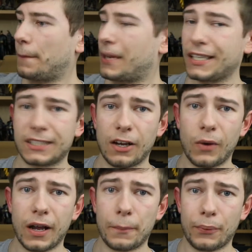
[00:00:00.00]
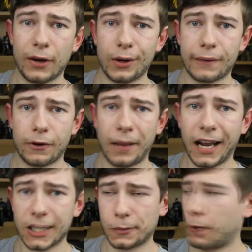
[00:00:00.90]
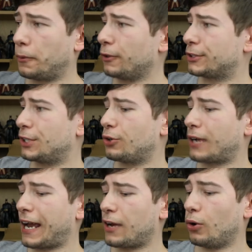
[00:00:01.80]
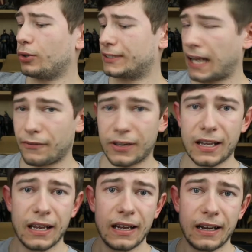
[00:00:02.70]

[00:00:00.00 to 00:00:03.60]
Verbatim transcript: But yeah, so pre-order it from Hasbro Pulse UK or Zavvi.